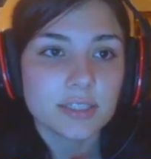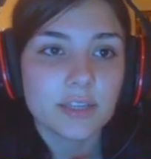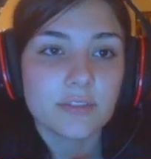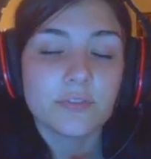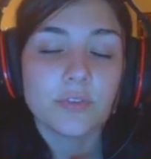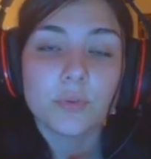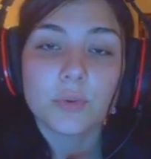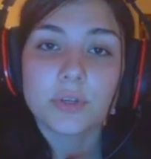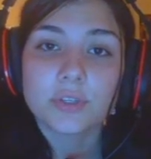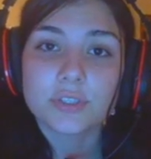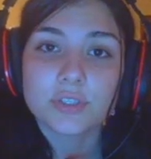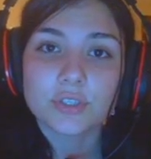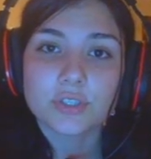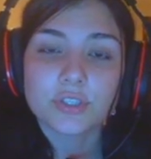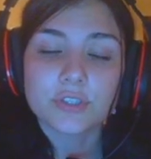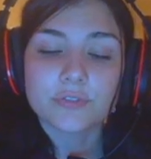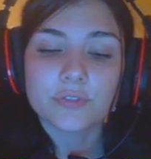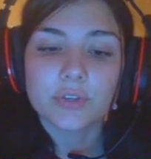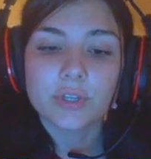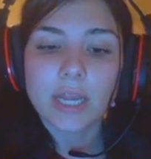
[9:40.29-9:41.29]
If you want to
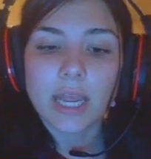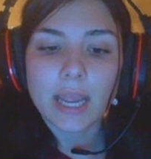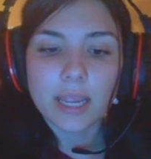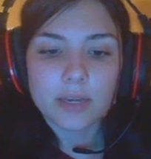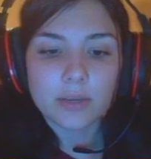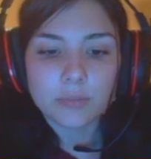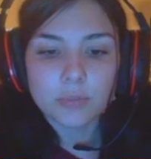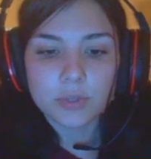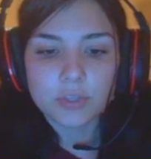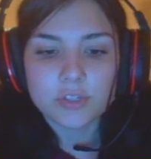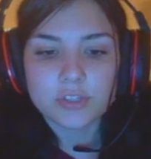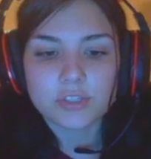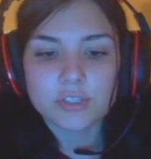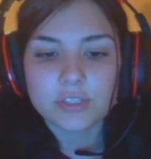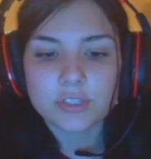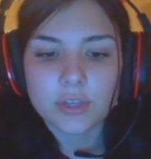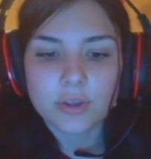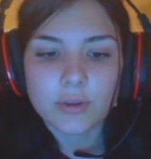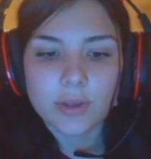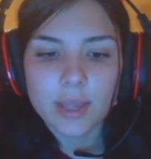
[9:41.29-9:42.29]
search for an item, you can
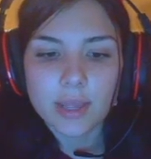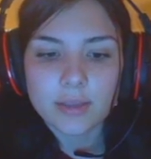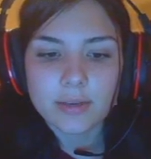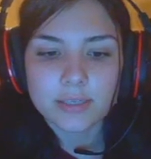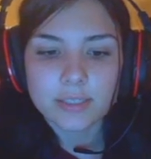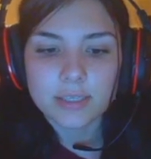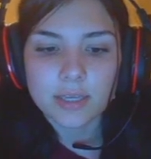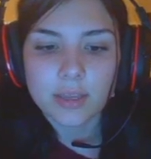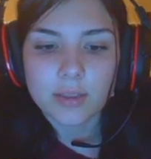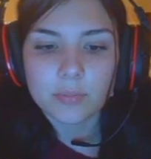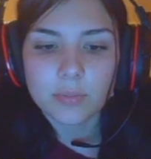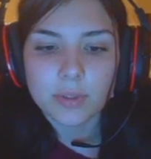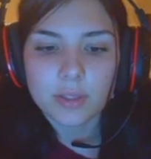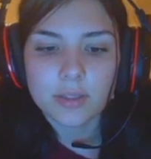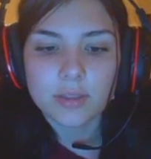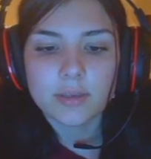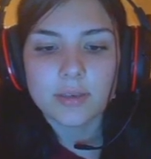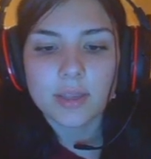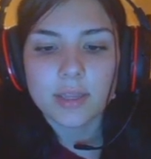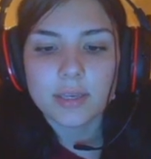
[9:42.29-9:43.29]
just go ahead and type
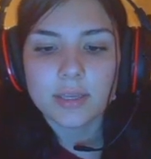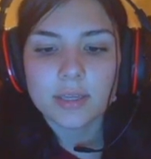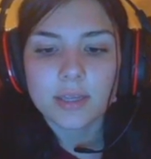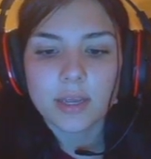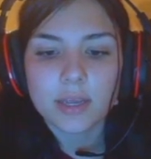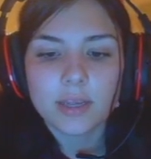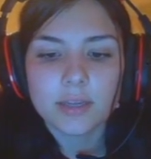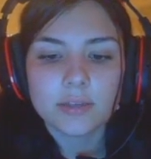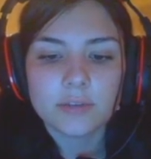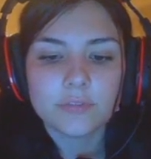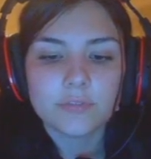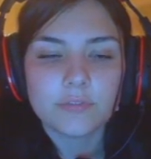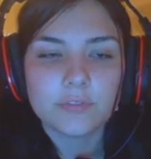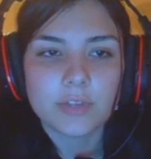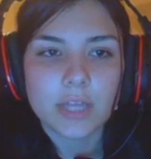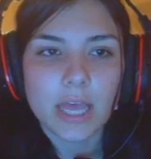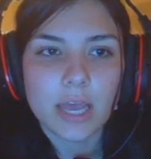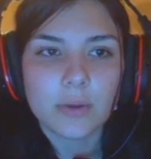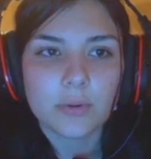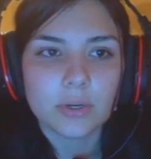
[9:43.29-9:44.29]
in any kind of
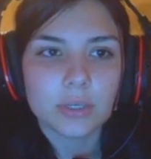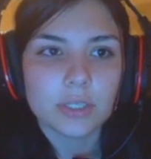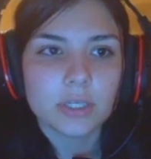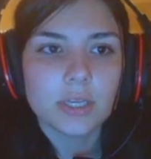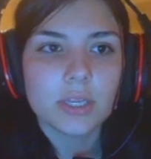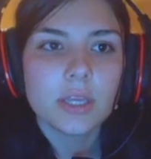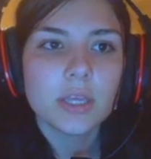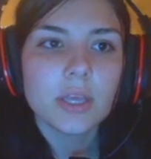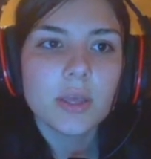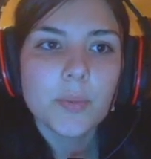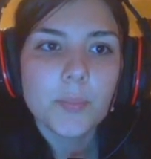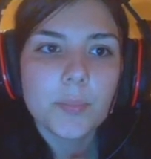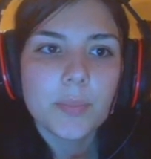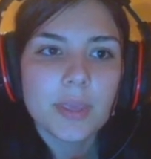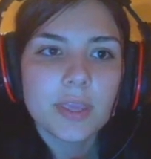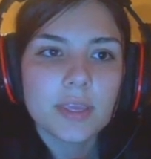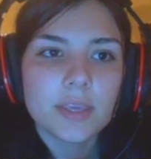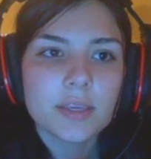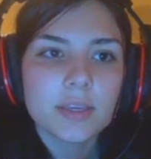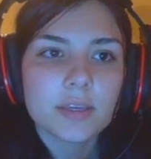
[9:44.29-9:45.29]
flower,
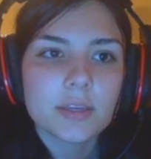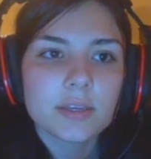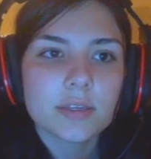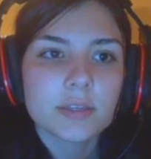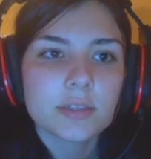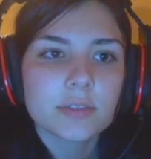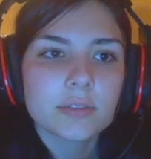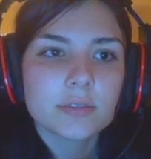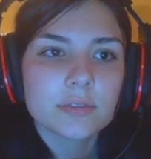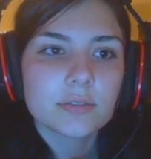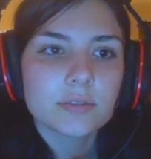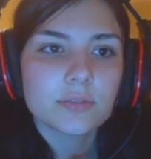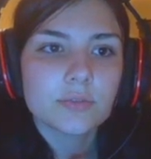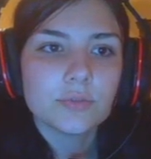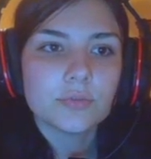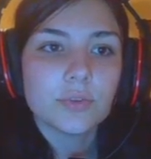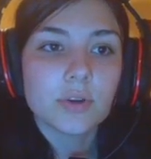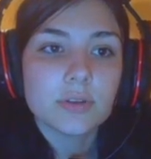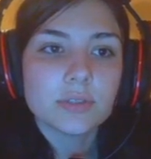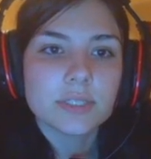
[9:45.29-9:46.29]
pink
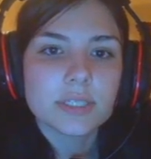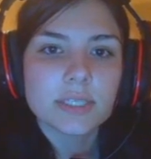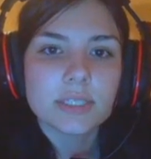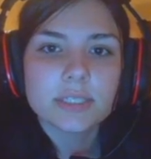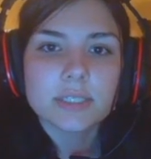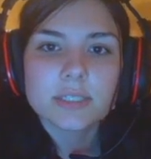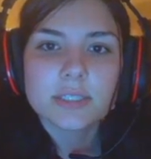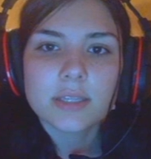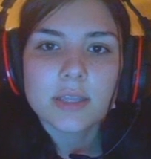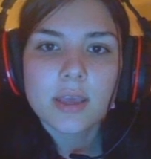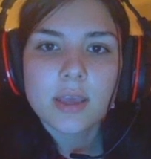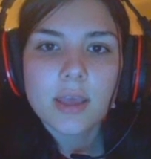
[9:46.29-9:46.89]
roses.